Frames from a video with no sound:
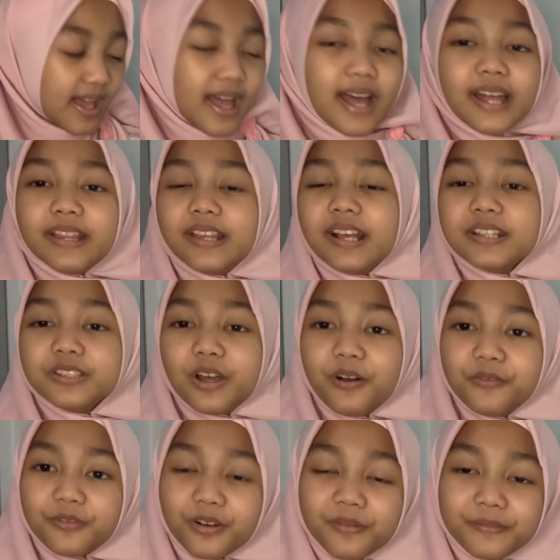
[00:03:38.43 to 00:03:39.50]
And that's all
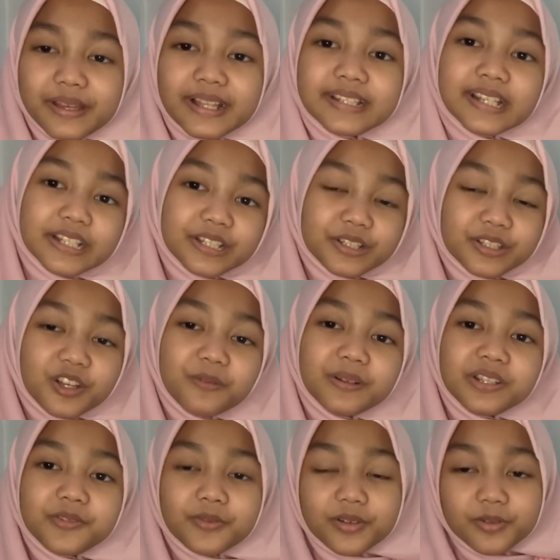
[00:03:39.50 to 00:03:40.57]
from me. Thank you so
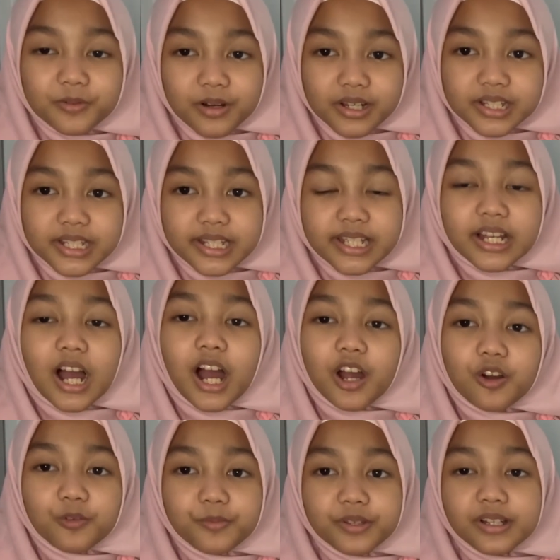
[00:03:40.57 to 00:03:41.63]
much for watching. I
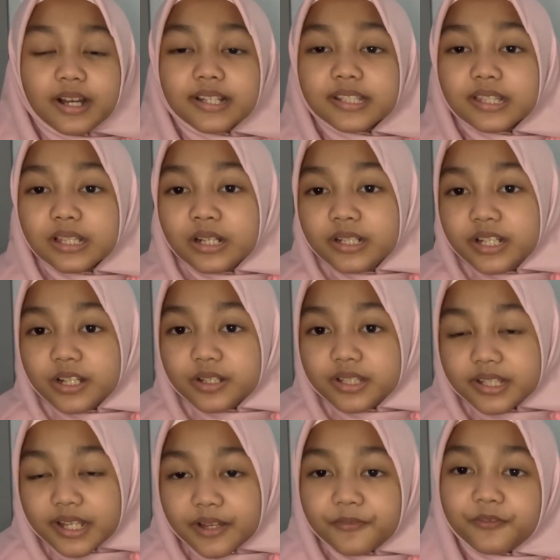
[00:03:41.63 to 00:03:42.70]
hope you guys learned new
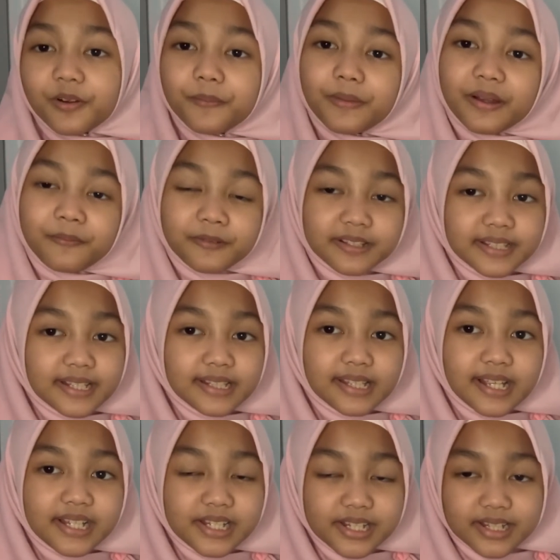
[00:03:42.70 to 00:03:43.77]
things from my
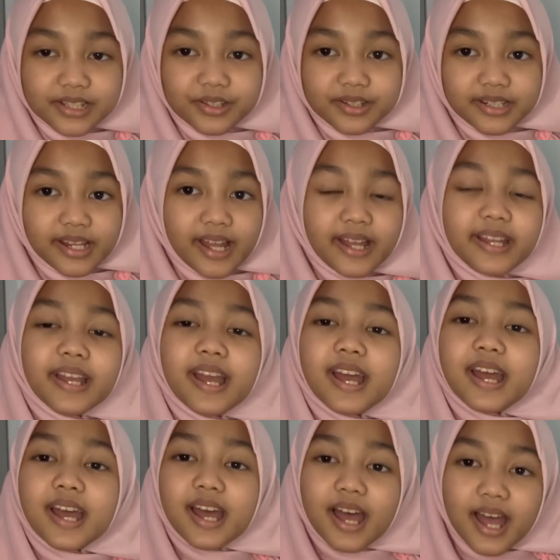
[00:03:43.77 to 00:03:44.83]
presentation today.
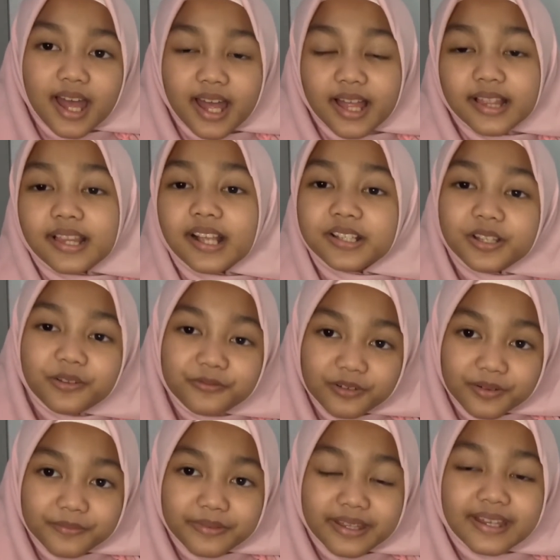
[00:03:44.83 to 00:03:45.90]
And that's all
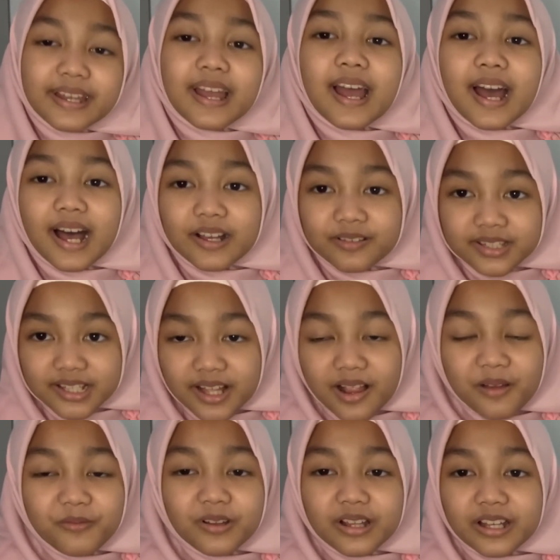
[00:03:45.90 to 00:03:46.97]
from me.
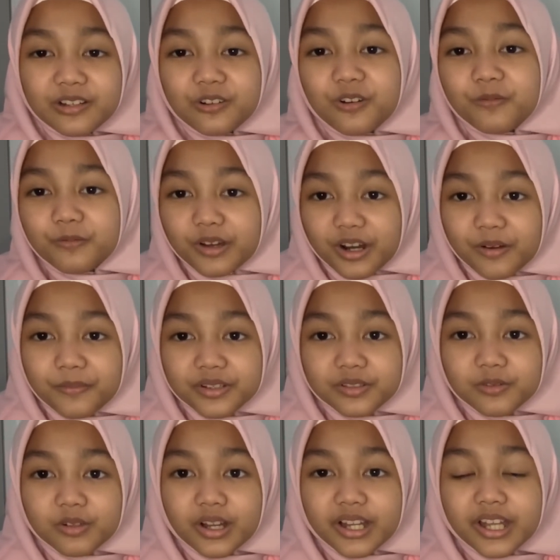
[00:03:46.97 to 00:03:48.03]
Assalamualaikum
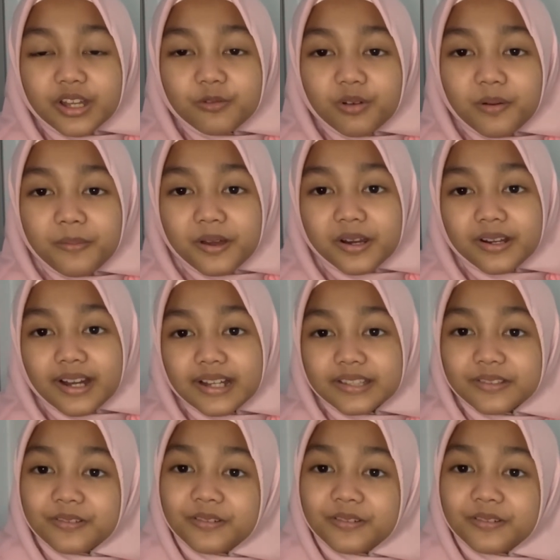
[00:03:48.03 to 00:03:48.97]
warahmatullahi wabarakatuh.